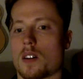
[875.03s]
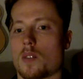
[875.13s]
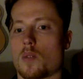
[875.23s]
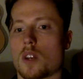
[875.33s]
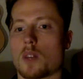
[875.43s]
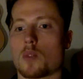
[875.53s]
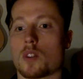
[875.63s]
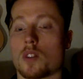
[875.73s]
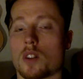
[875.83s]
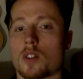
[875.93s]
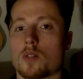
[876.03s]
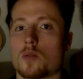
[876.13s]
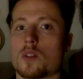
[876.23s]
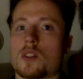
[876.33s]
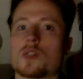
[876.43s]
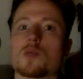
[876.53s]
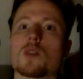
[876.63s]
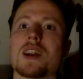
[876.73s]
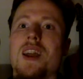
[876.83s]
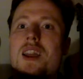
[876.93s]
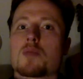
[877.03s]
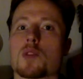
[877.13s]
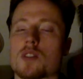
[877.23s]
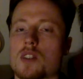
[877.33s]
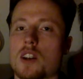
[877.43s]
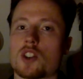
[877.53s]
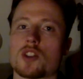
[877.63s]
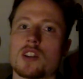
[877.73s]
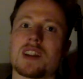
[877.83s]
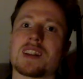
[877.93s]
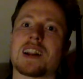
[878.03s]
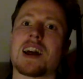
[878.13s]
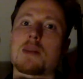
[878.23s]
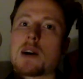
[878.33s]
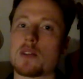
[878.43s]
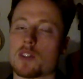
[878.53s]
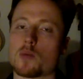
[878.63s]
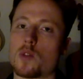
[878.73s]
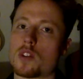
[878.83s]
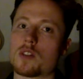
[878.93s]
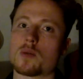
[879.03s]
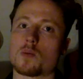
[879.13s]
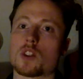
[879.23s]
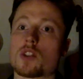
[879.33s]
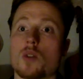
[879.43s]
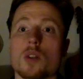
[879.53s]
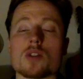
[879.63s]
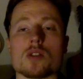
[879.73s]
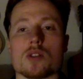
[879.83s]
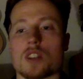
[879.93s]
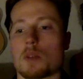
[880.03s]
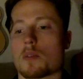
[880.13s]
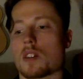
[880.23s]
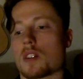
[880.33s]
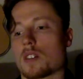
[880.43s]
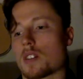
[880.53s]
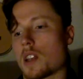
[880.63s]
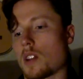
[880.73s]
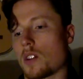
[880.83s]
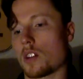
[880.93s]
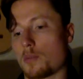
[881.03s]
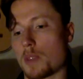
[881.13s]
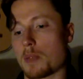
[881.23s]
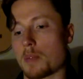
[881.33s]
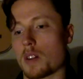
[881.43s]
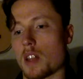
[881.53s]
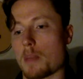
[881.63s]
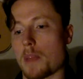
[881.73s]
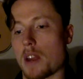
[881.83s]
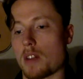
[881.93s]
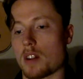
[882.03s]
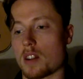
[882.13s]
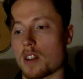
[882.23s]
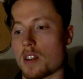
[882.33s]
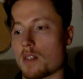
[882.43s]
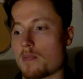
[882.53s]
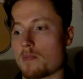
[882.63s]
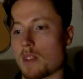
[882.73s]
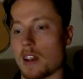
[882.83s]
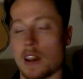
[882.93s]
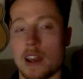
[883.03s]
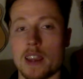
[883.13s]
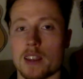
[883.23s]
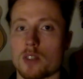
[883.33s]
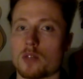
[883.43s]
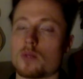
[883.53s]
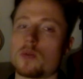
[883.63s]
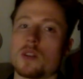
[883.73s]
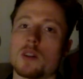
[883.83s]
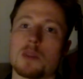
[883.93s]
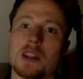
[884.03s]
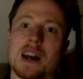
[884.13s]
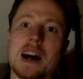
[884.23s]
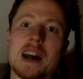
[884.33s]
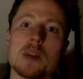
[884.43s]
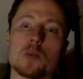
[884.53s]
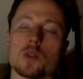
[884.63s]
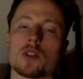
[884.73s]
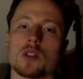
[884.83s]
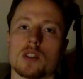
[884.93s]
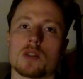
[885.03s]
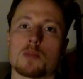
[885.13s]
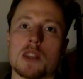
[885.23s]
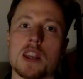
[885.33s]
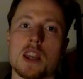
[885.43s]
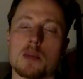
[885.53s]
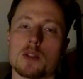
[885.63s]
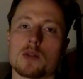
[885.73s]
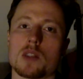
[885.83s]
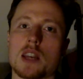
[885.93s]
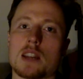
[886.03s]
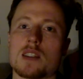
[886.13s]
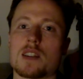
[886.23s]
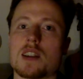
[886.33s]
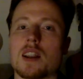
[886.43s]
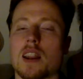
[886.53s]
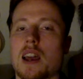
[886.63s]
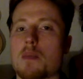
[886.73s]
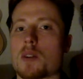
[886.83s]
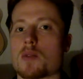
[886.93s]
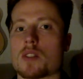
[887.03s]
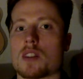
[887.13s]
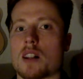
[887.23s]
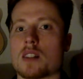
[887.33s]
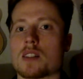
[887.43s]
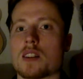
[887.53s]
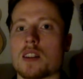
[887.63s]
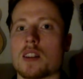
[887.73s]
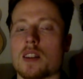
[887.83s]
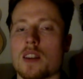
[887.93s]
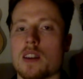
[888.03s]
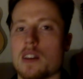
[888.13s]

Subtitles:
What I would not do is do a hangboard session and climb afterwards, which is also something that a lot of people apparently like to do, but I would not be able to get the climbing results in